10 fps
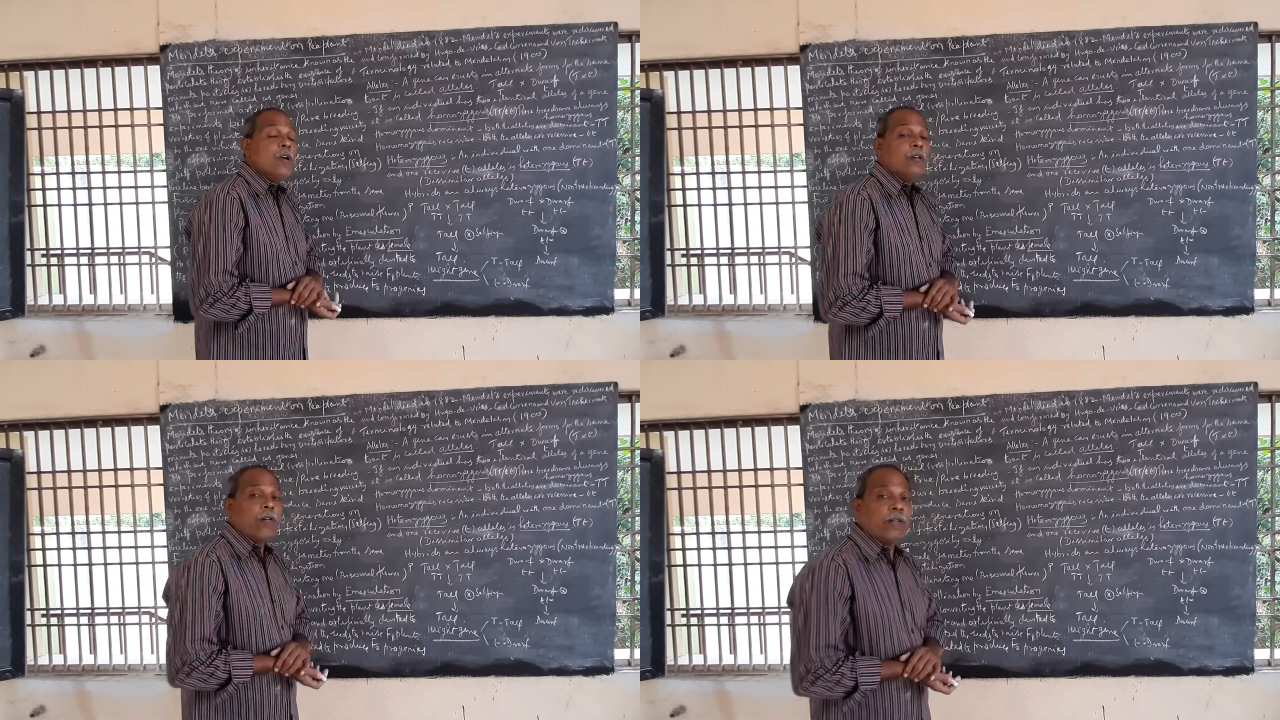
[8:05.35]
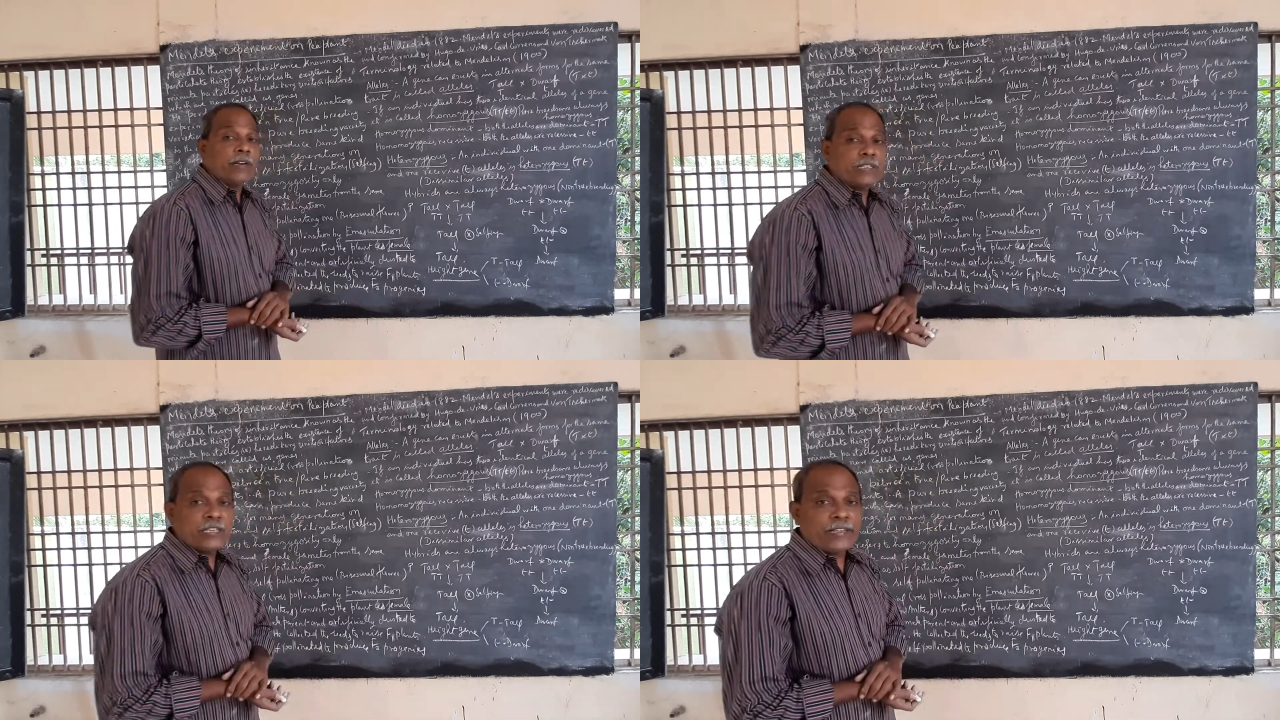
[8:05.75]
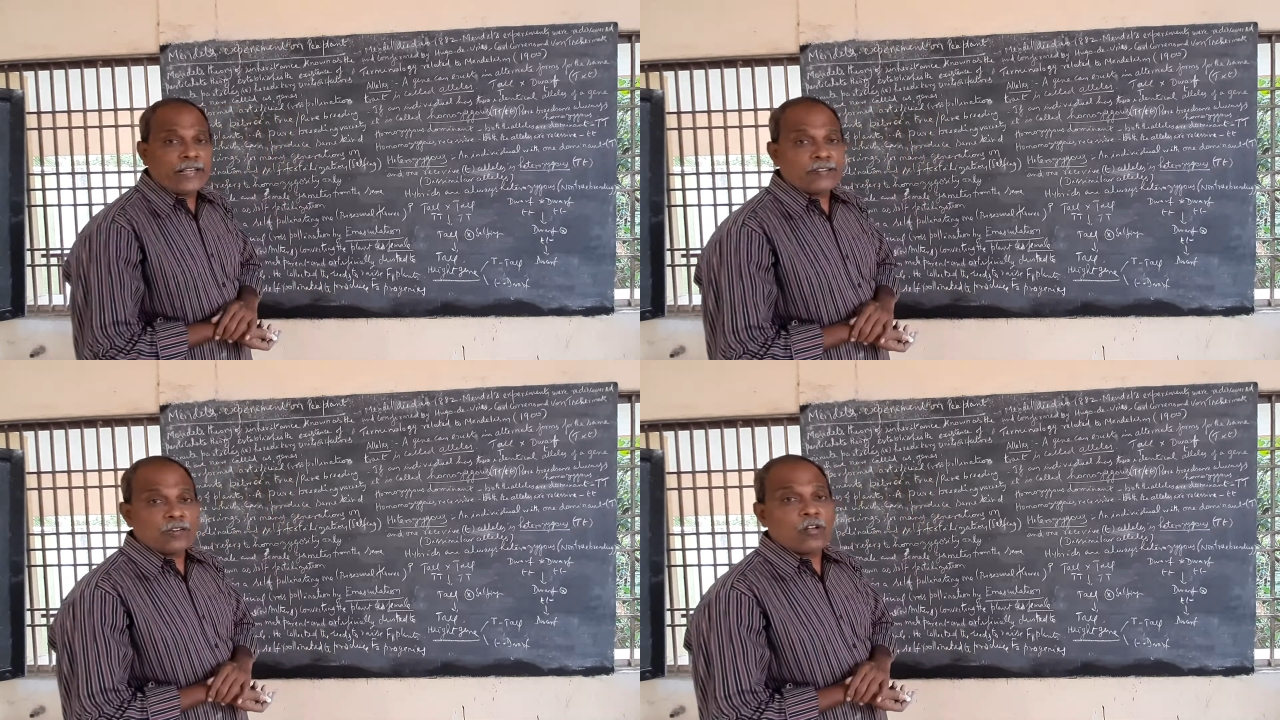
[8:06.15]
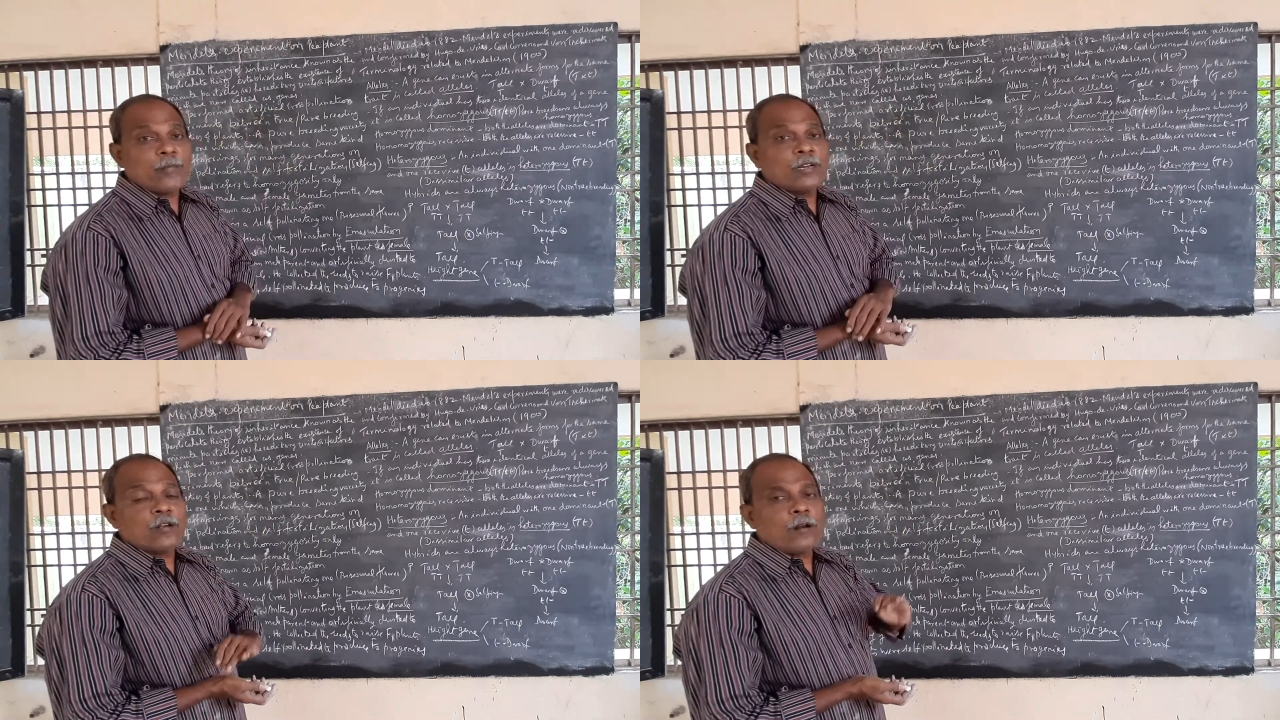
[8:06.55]
contrasting character,
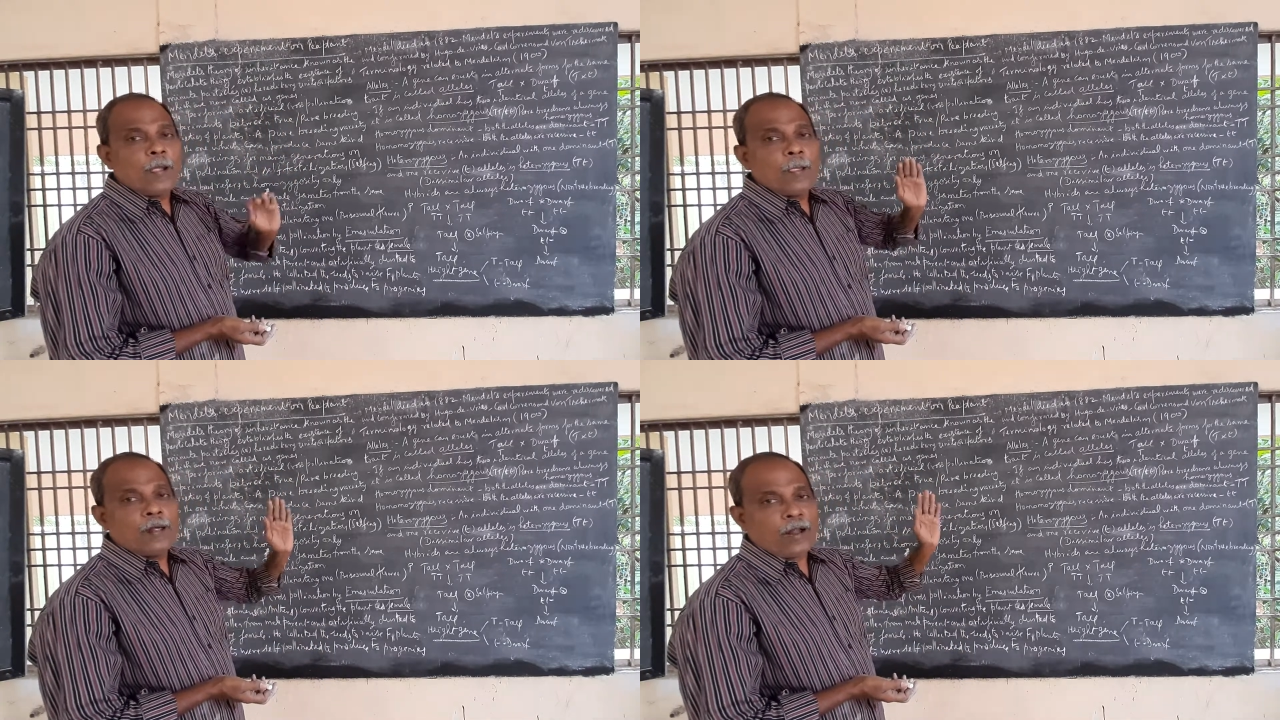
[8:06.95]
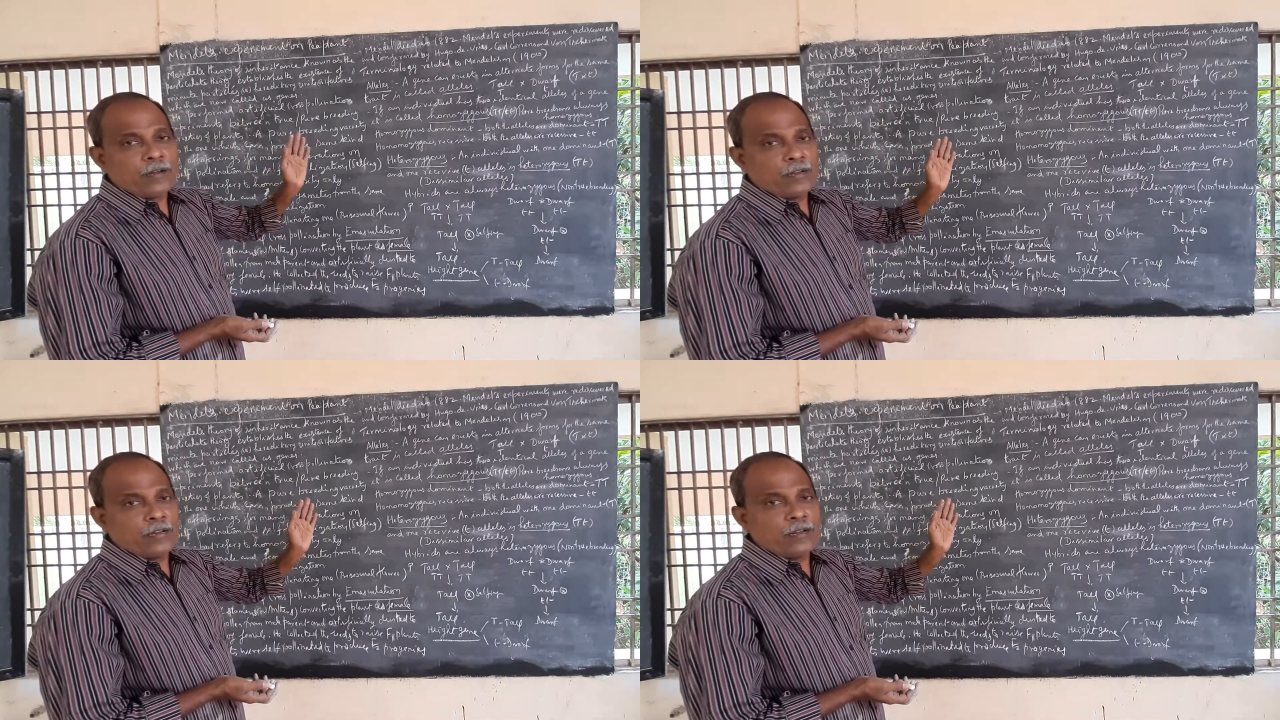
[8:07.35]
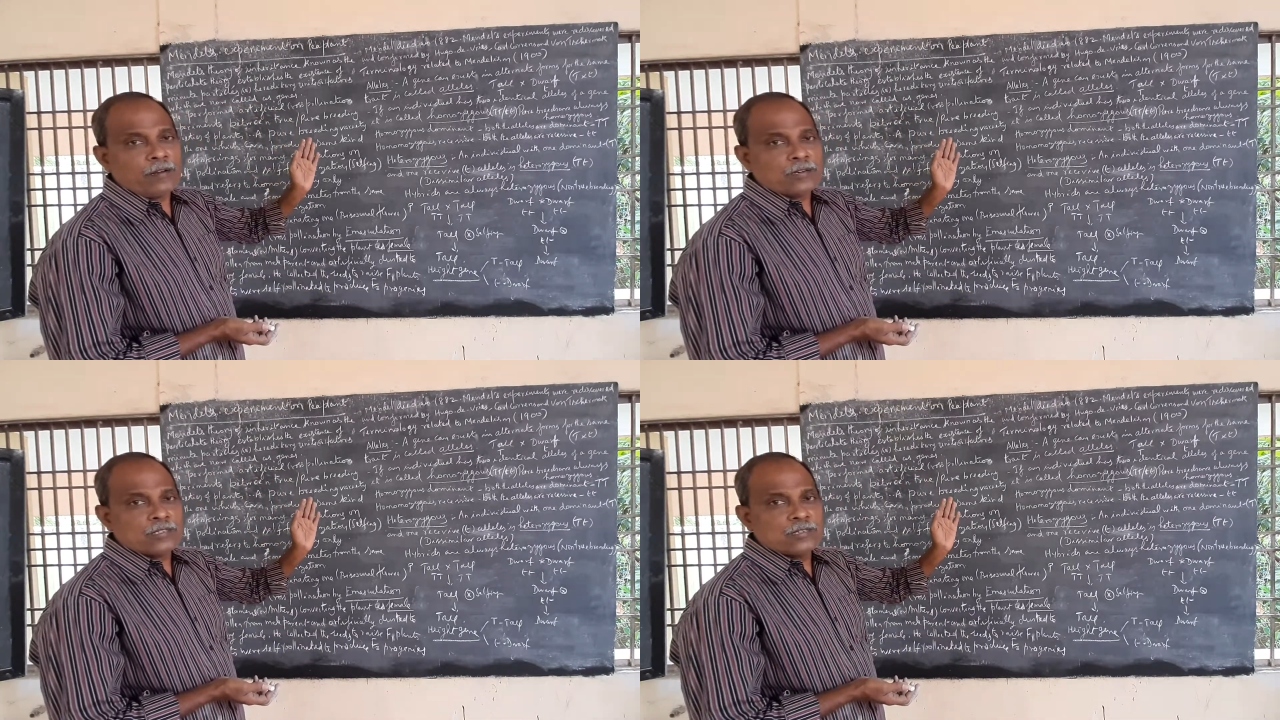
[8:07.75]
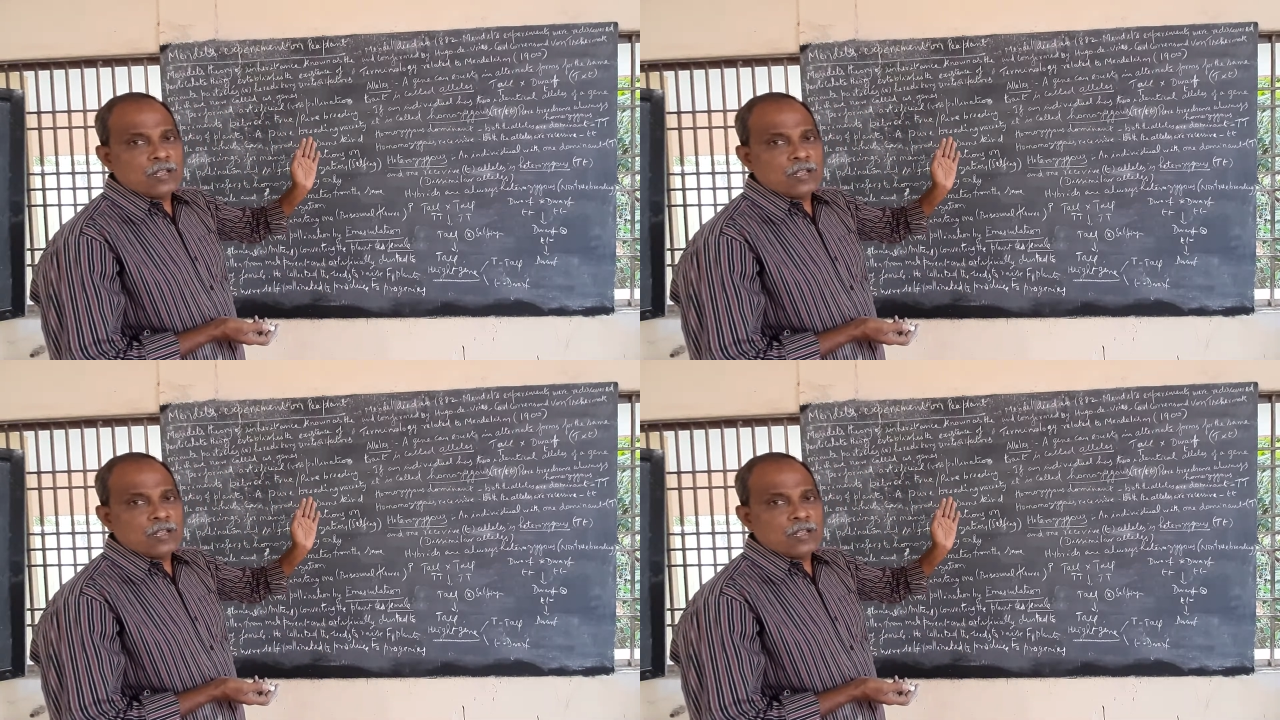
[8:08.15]
commonly called alleles.